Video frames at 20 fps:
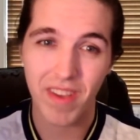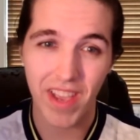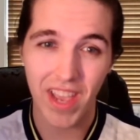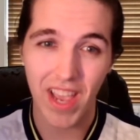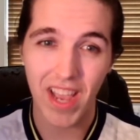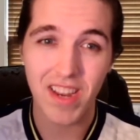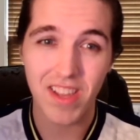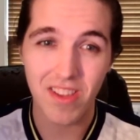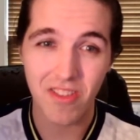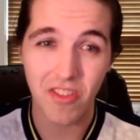
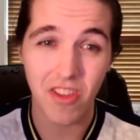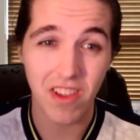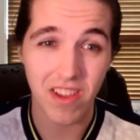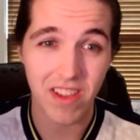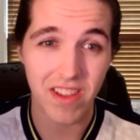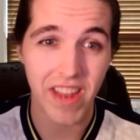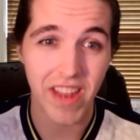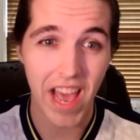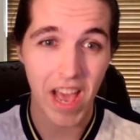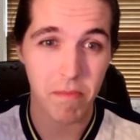anything
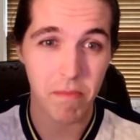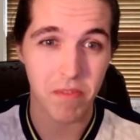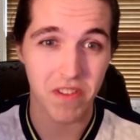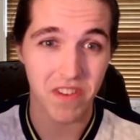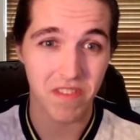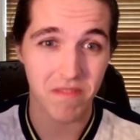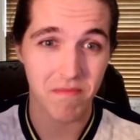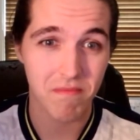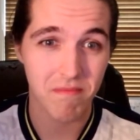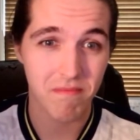can
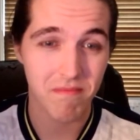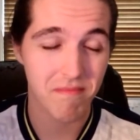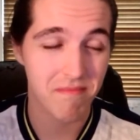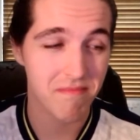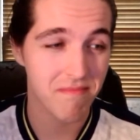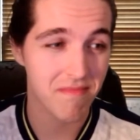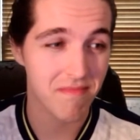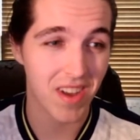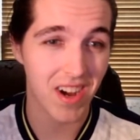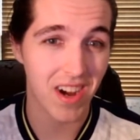happen.
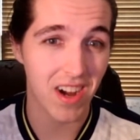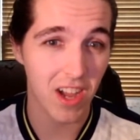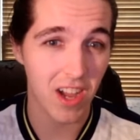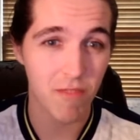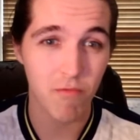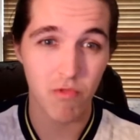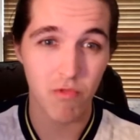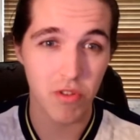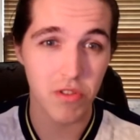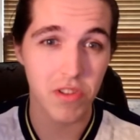I
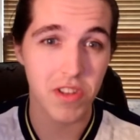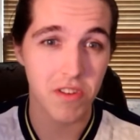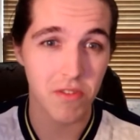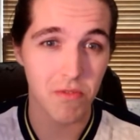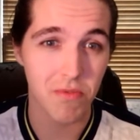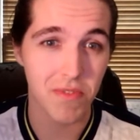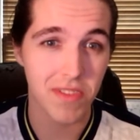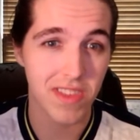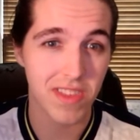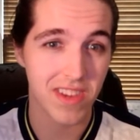really
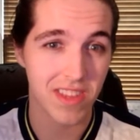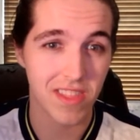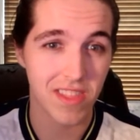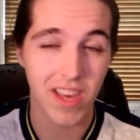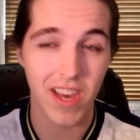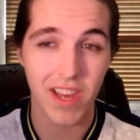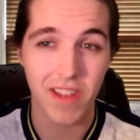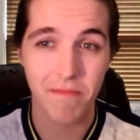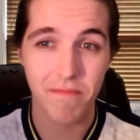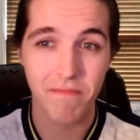do think that.